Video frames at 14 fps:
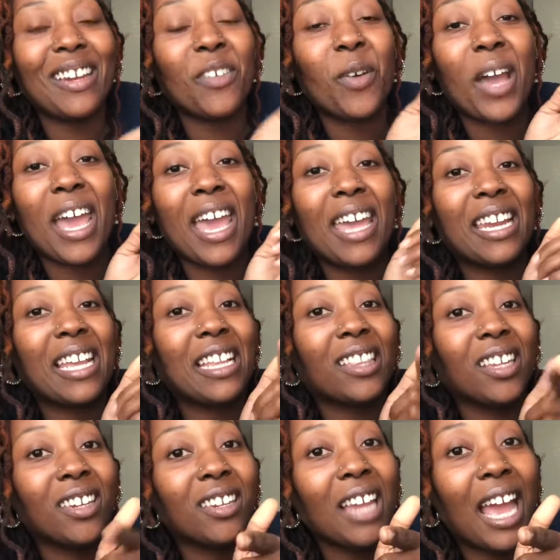Go ahead and hit the
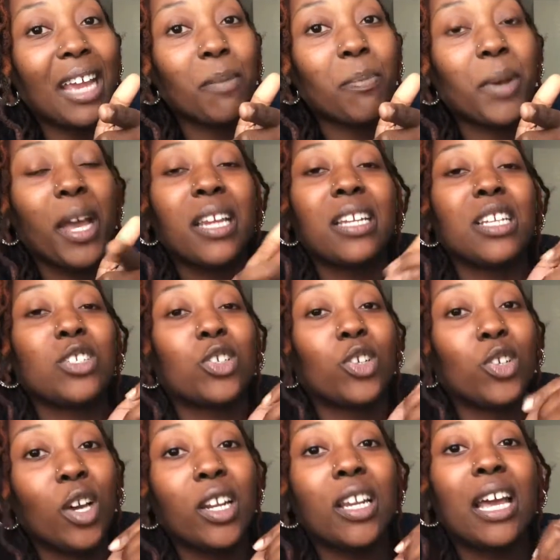like button because you're
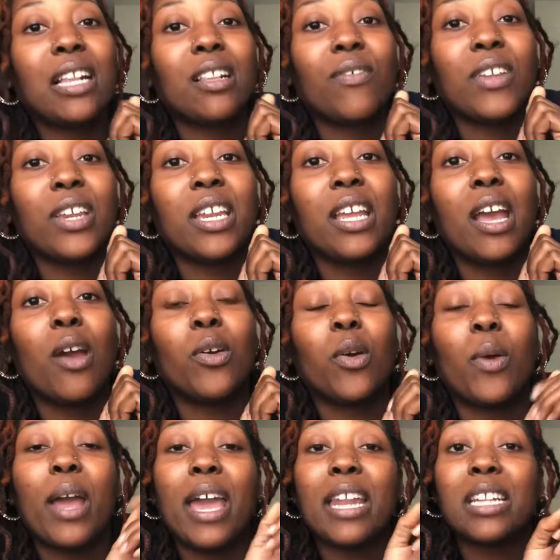gonna like the video. Go
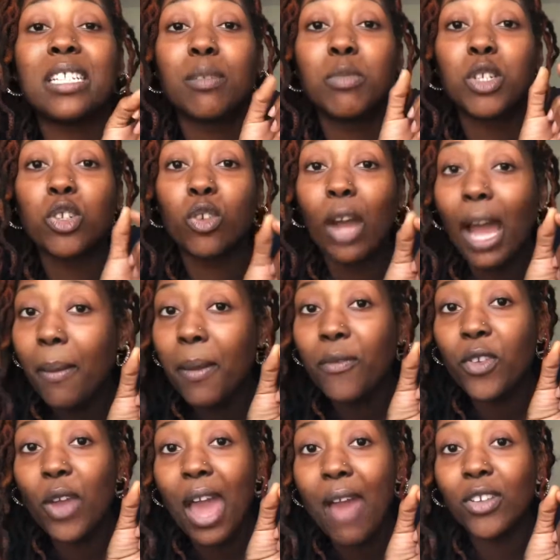ahead and subscribe if you
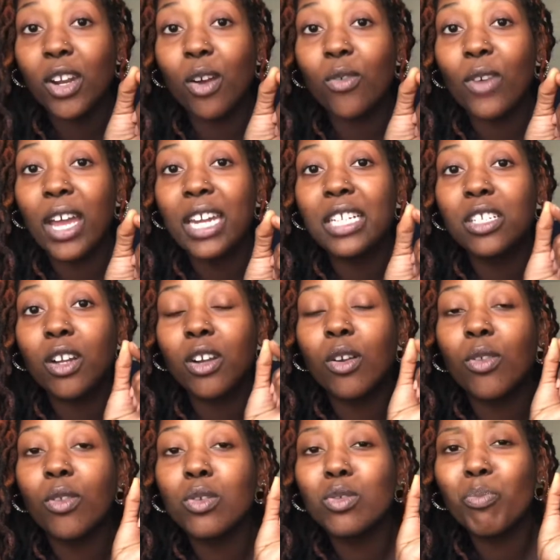haven't already. Turn on
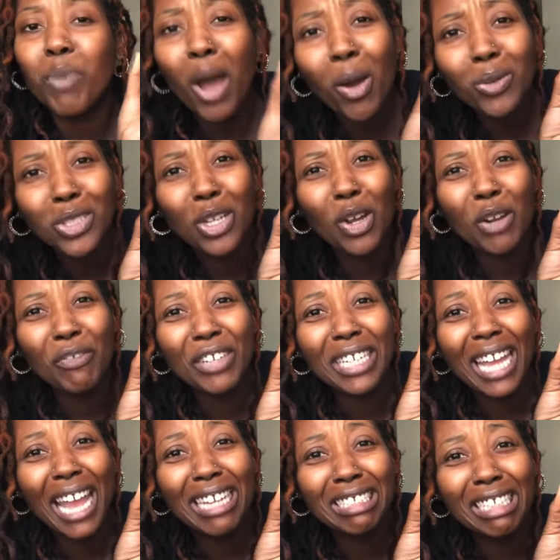those post
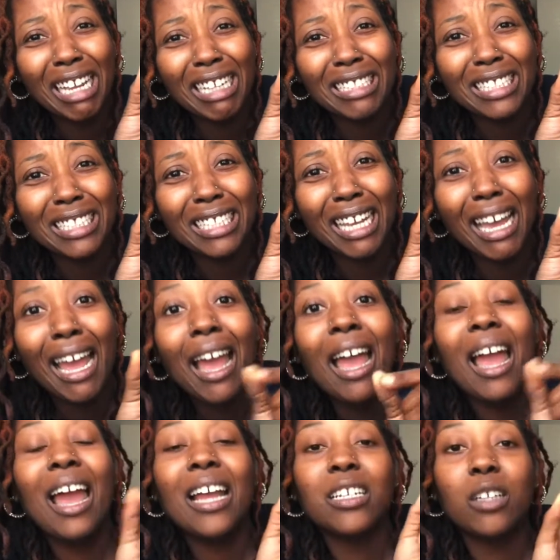notifications.
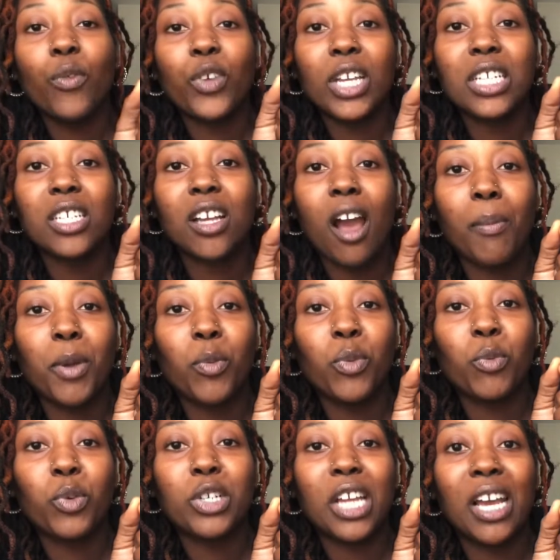And don't forget to comment when
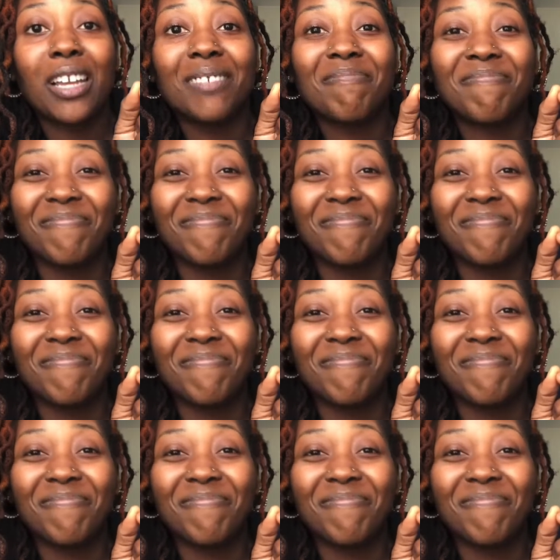we're done.